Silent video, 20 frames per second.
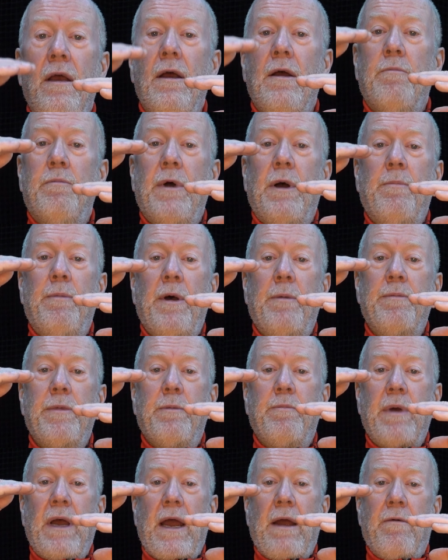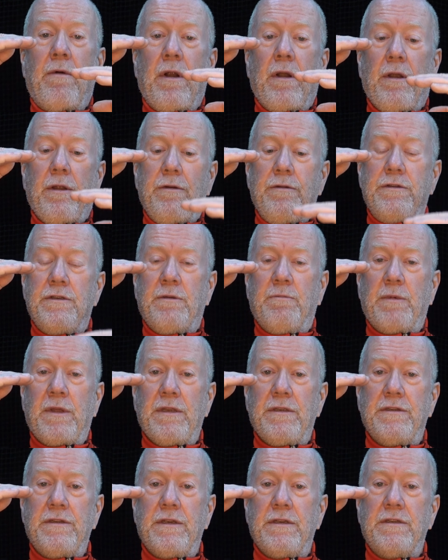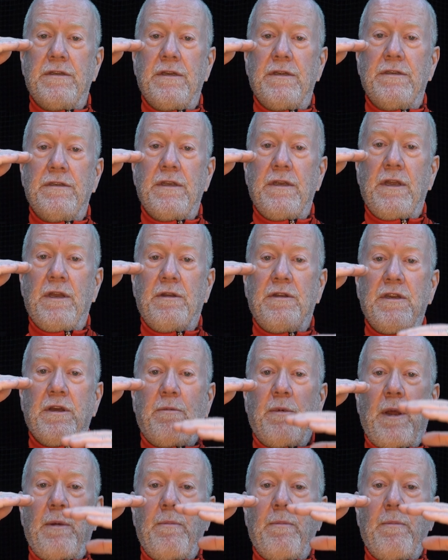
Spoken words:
Bump up the power, lose some consistency until my